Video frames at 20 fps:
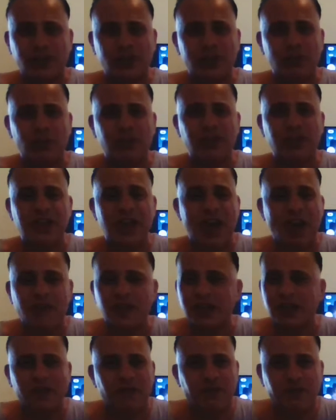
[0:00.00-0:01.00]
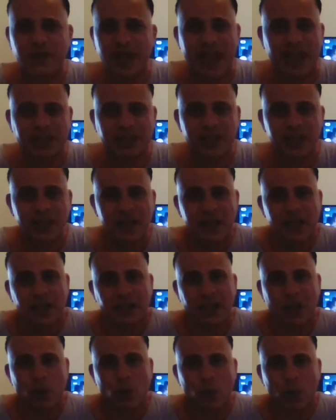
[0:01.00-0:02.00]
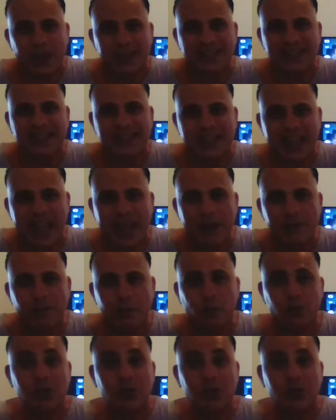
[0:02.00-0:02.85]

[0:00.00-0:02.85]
She was loving the fact that Wes's gamble